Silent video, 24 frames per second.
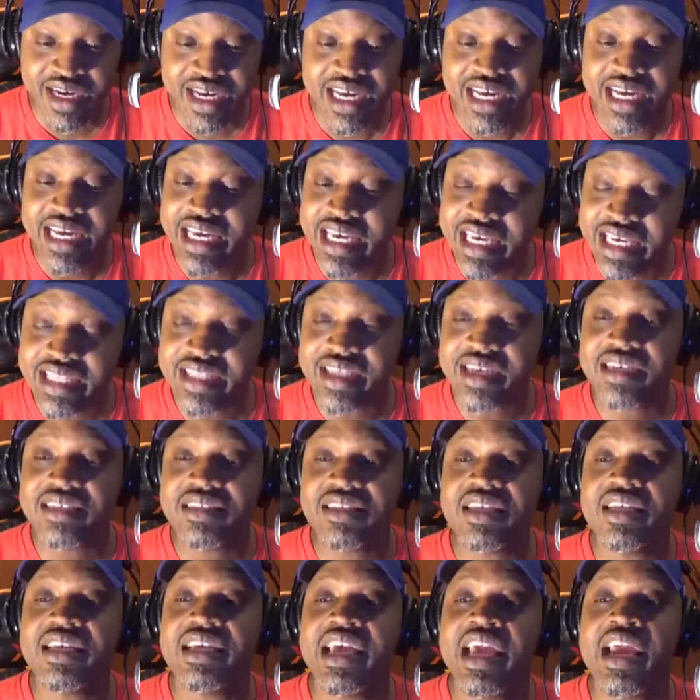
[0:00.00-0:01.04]
He
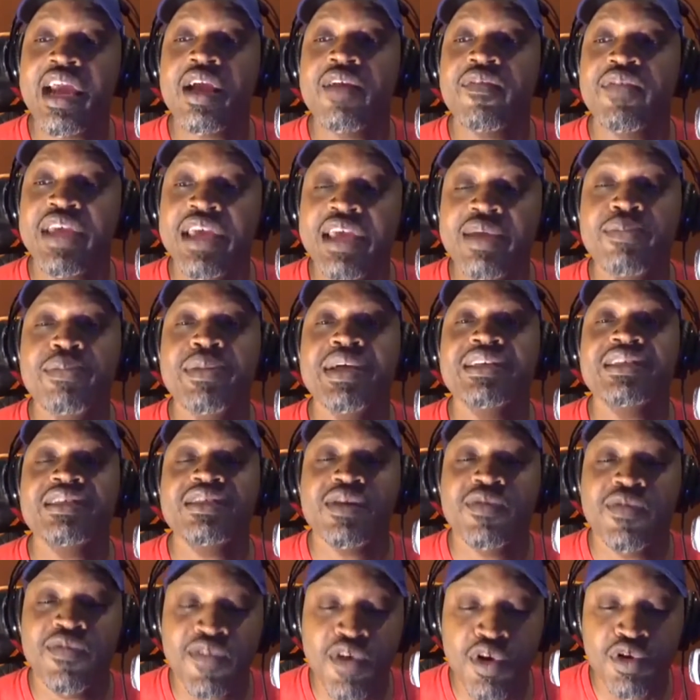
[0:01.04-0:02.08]
doesn't care if he missed the
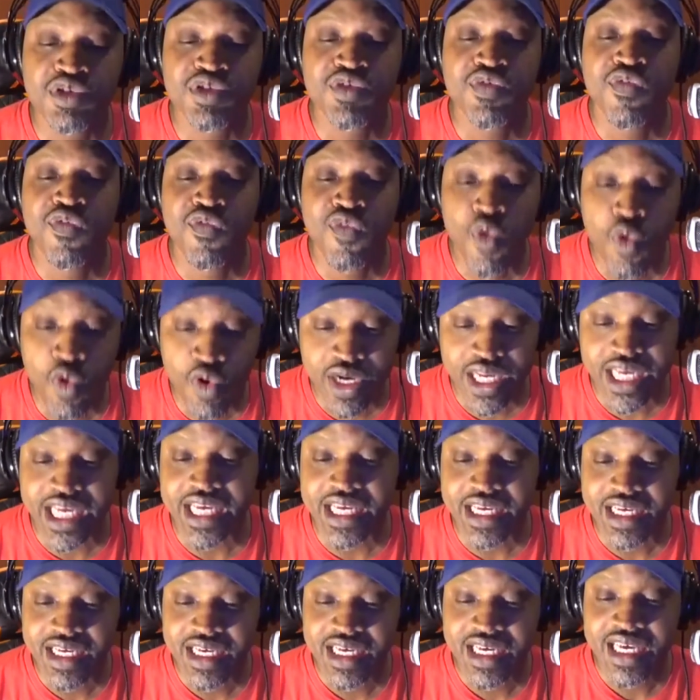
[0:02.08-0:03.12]
first 40.
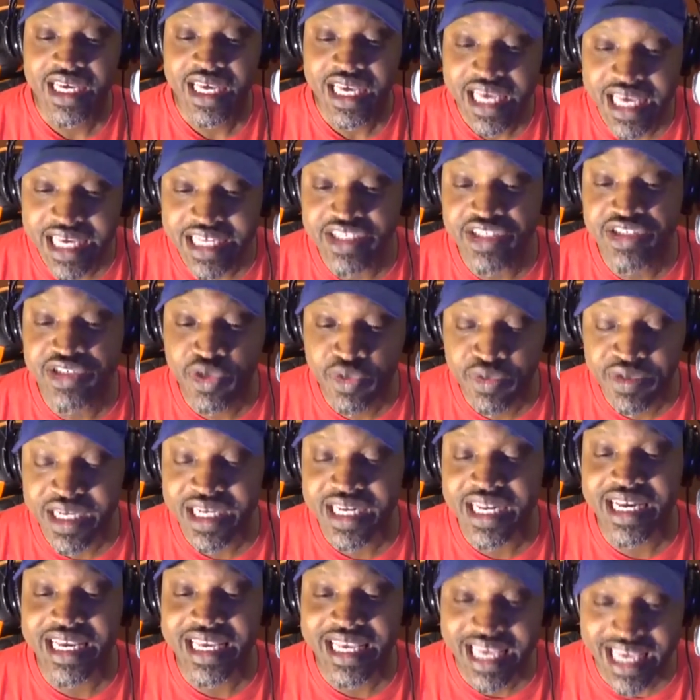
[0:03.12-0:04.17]
He's shooting it
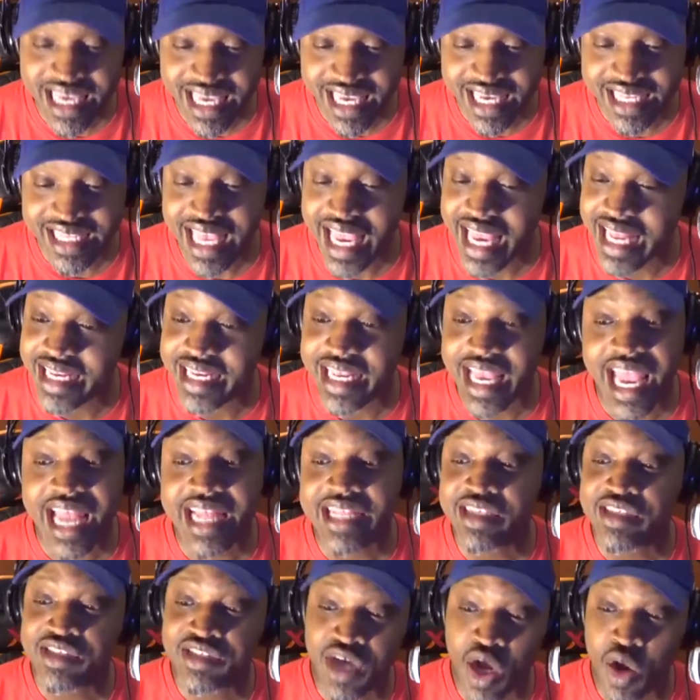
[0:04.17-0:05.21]
again.
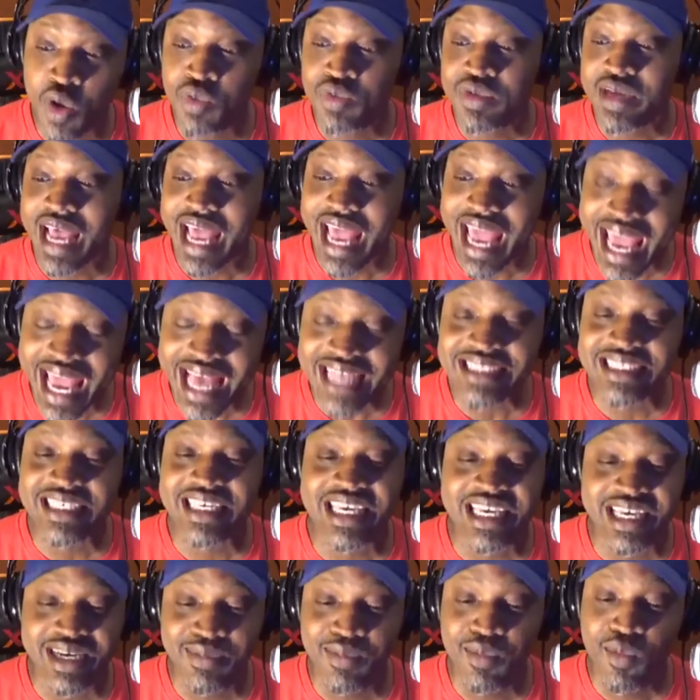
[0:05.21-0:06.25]
And don't ask
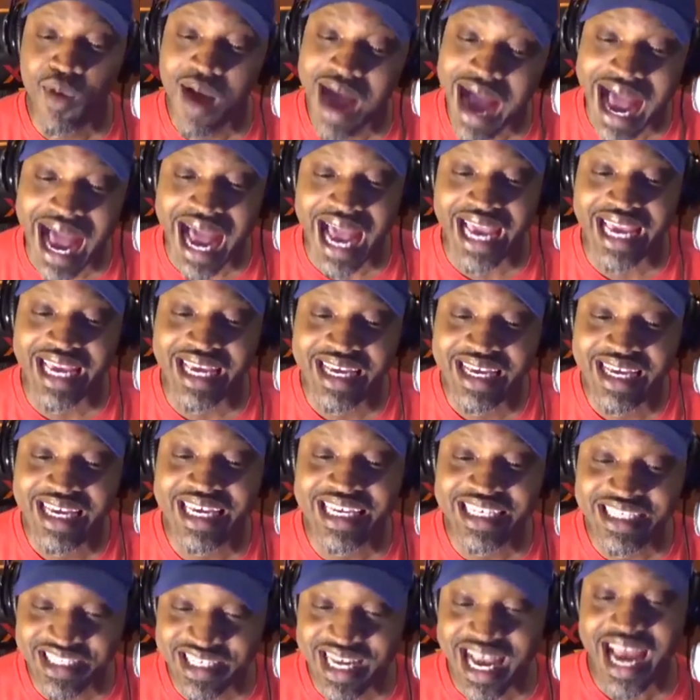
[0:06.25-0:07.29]
him why he
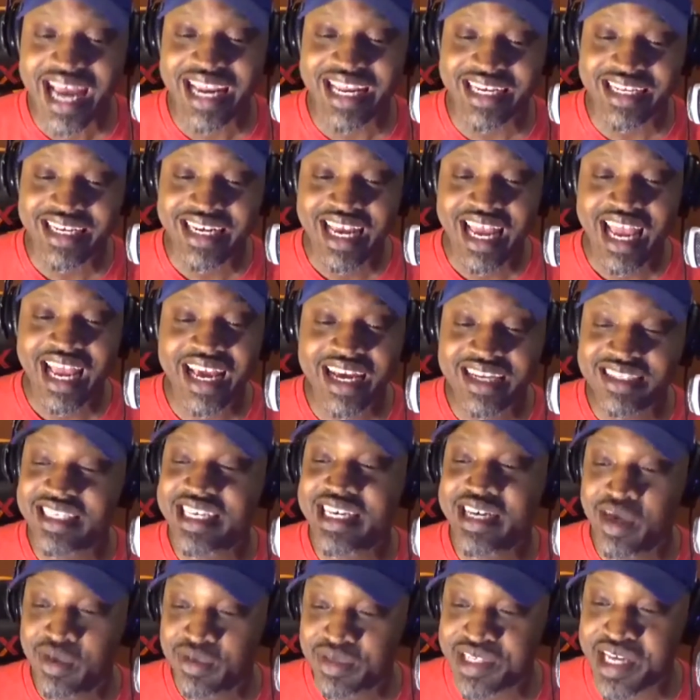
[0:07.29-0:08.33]
shot it, because he
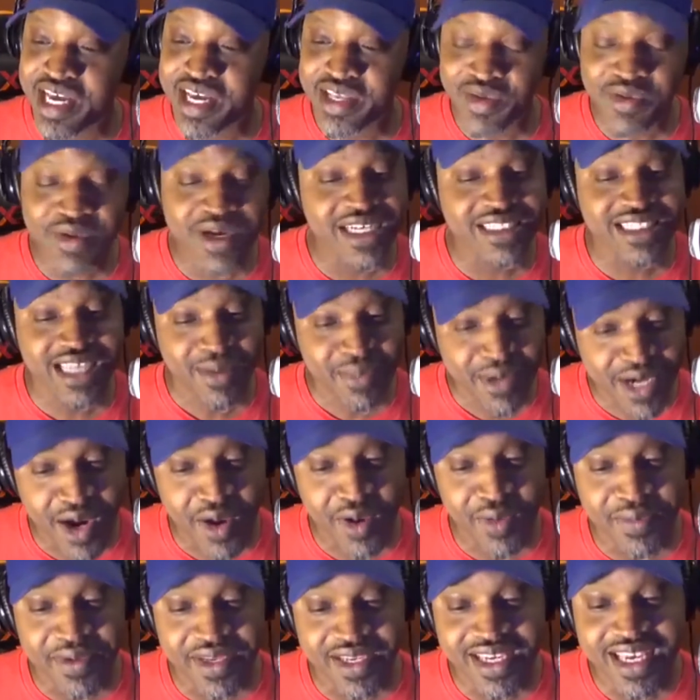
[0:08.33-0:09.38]
gonna tell you, because I'm
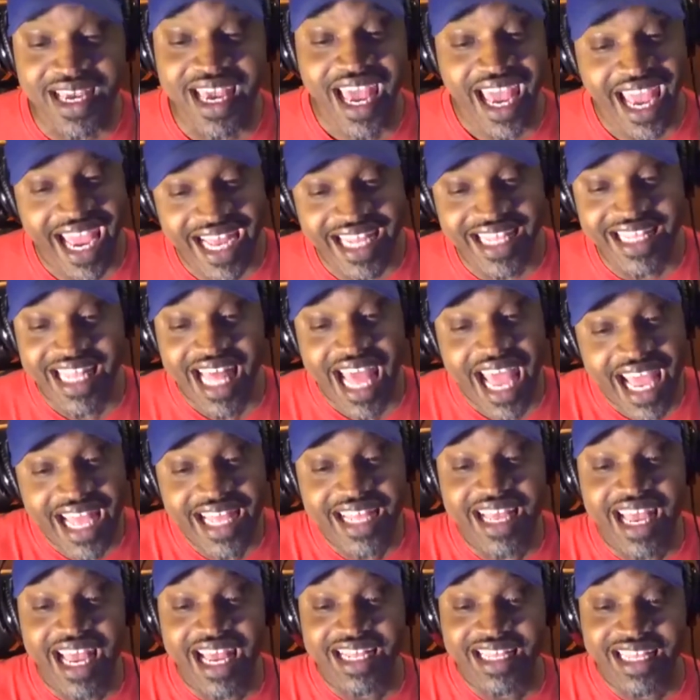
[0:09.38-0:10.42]
Kobe. And
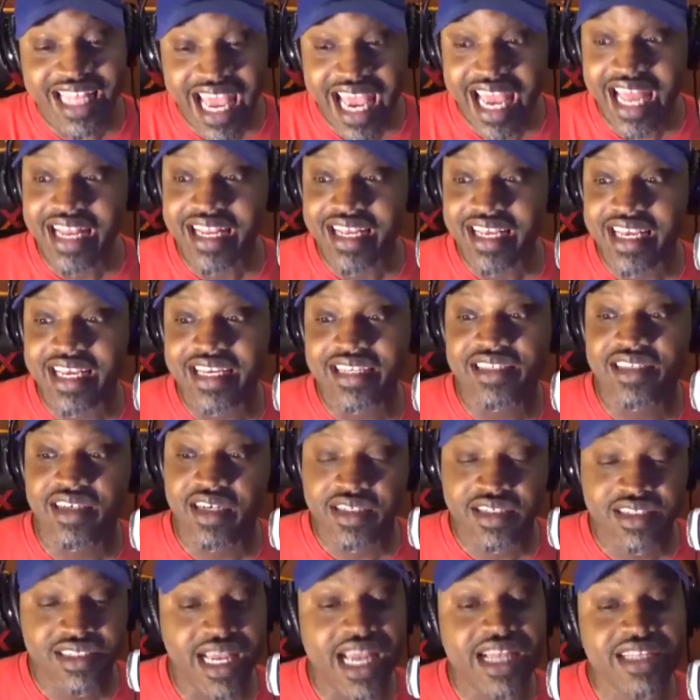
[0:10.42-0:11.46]
that is
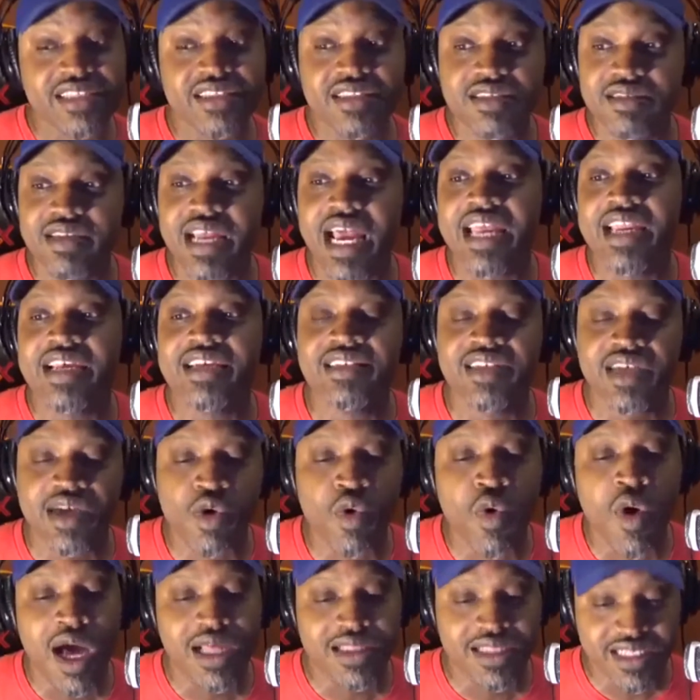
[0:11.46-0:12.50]
a
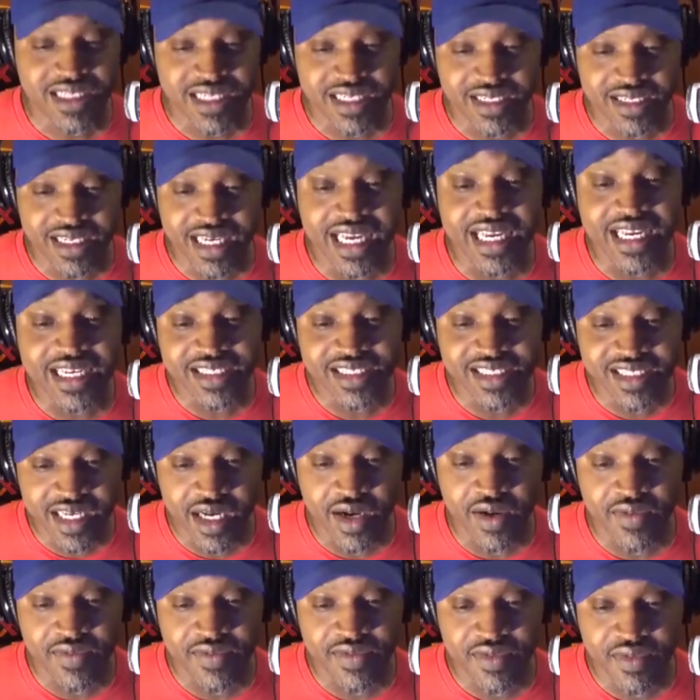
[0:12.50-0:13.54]
quality in
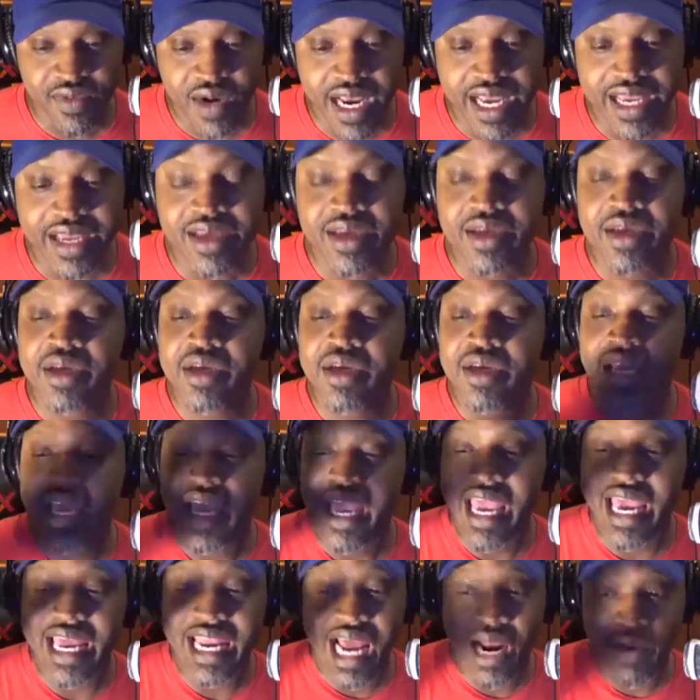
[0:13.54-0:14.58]
itself, right?
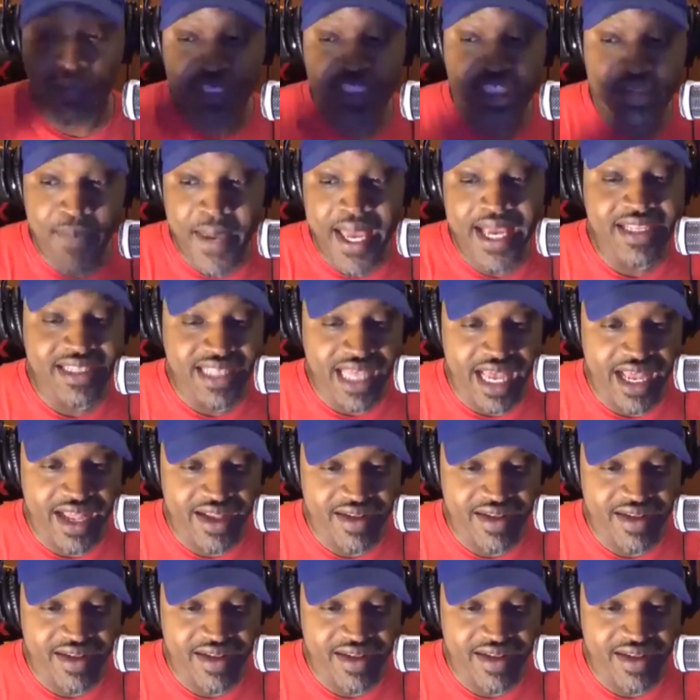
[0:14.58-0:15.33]
And I respect that.